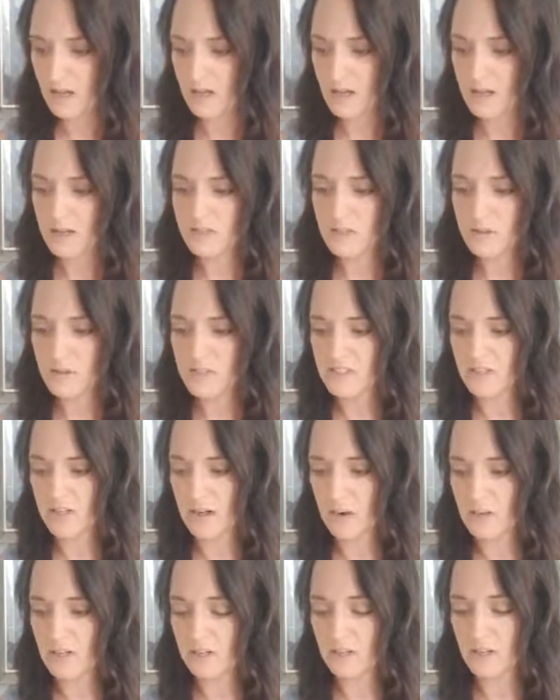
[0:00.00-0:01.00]
So it's
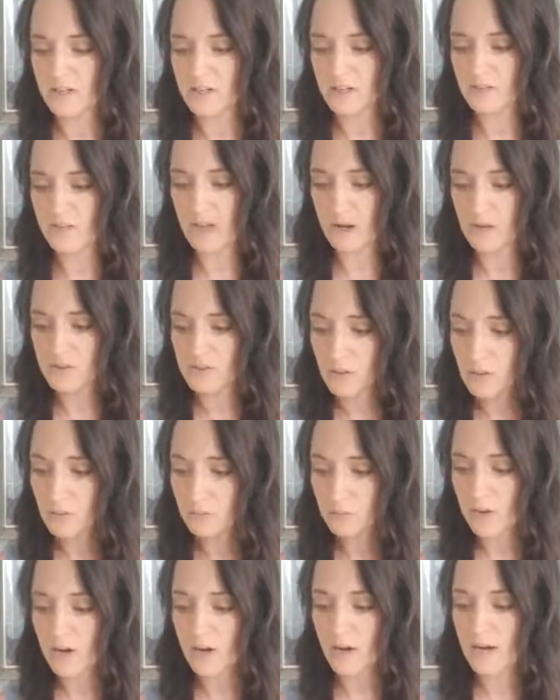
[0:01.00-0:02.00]
found in lots of household
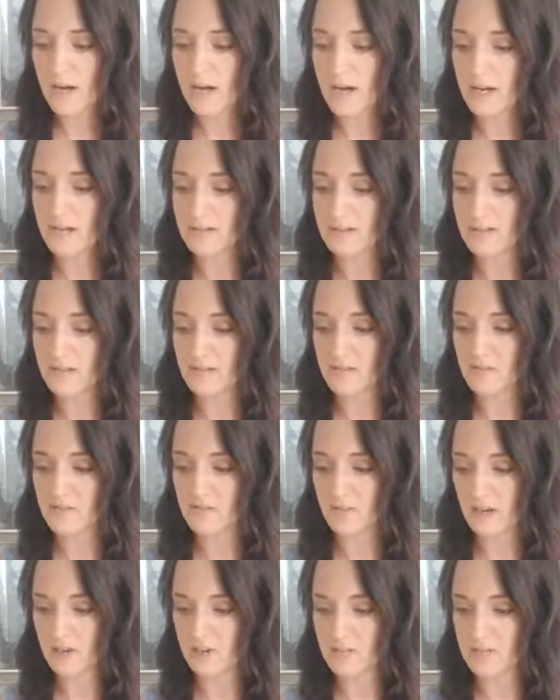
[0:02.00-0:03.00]
products. It's
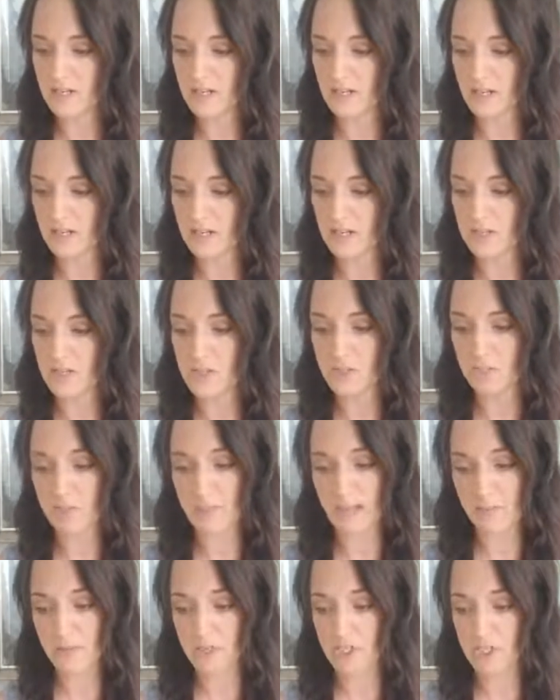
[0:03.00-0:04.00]
found in
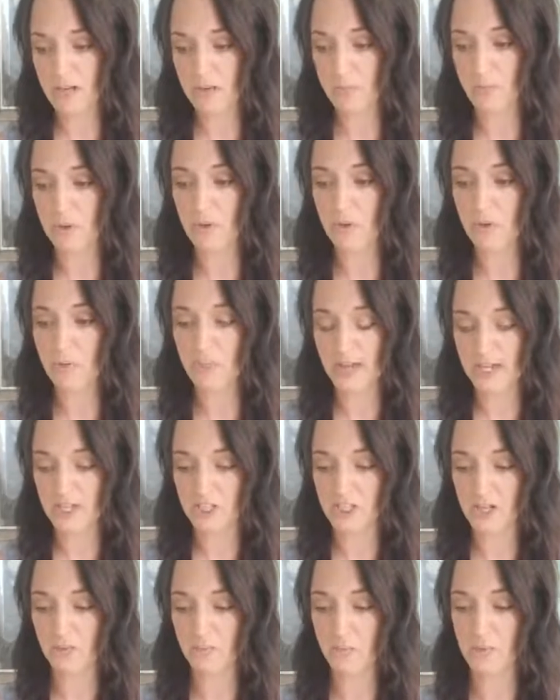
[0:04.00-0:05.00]
baby shampoo, pet
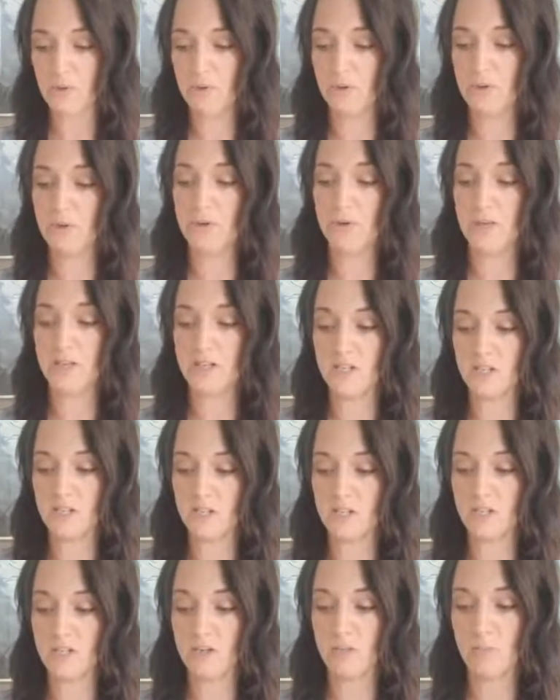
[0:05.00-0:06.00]
shampoo,
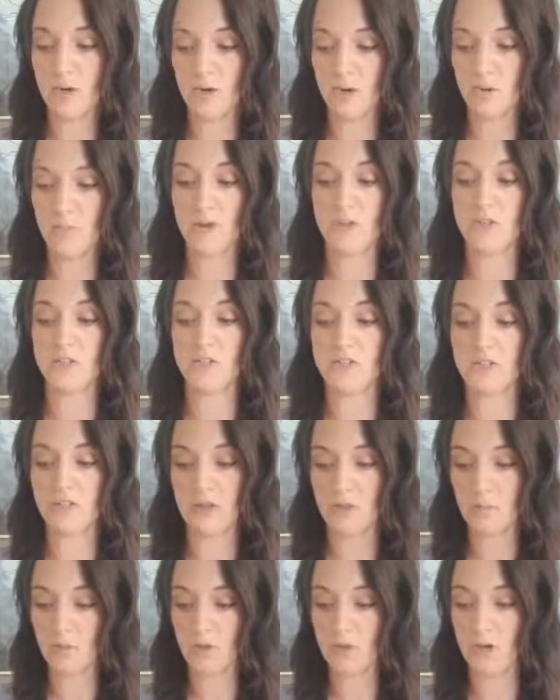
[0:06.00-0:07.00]
conditioner, body wash,
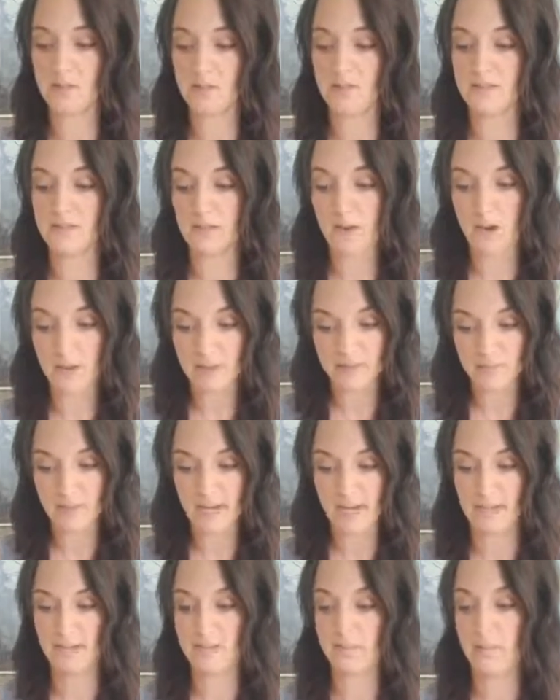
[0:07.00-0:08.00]
sunblocks,
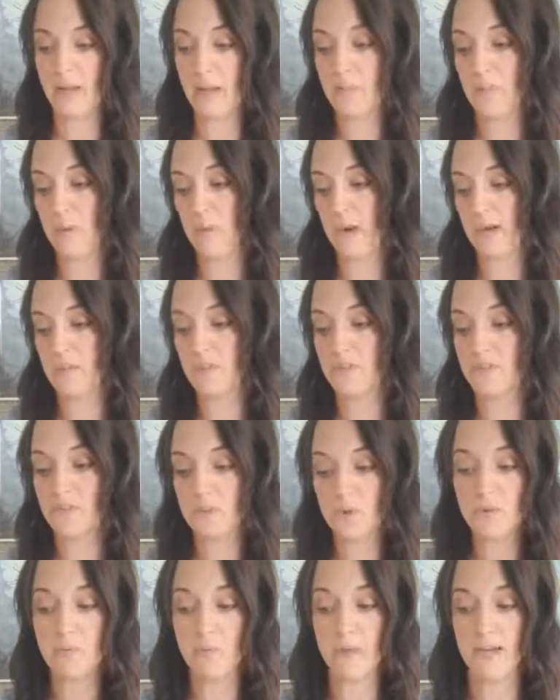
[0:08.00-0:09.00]
cosmetics, baby wipes,
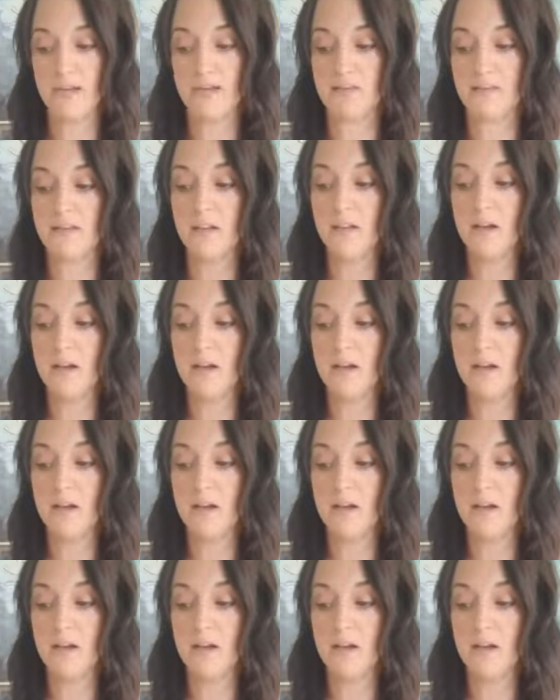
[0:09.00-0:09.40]
toothpaste.